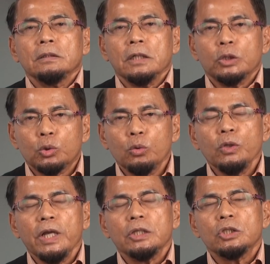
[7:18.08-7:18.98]
the true
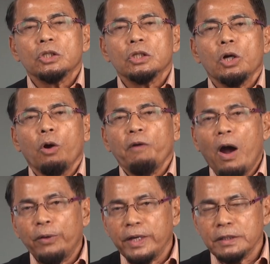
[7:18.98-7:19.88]
nature of
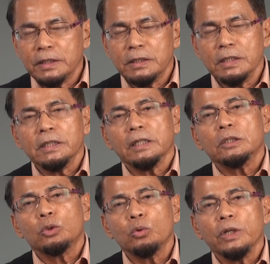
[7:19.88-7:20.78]
our existence and
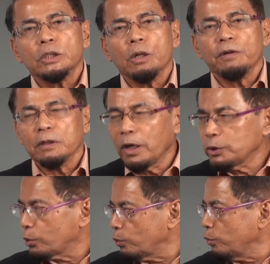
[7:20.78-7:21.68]
the true nature of Allah
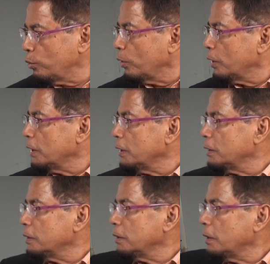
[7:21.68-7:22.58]
through
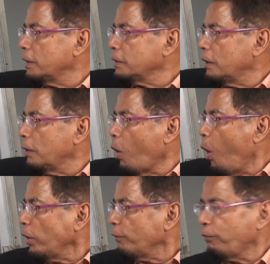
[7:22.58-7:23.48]

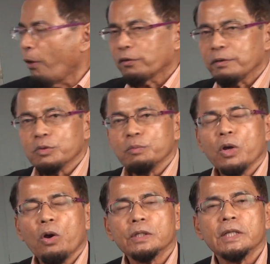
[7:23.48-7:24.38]
all the four realms.
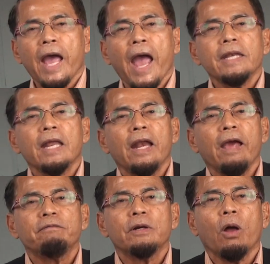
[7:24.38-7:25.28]
Because at the
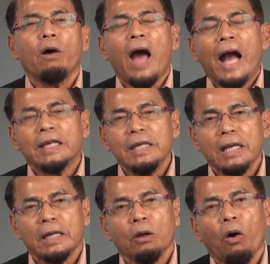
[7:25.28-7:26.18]
level of
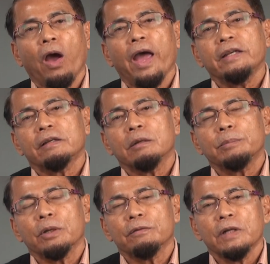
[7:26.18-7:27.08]
hakikat, or at the
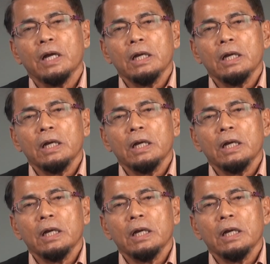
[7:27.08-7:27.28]
level of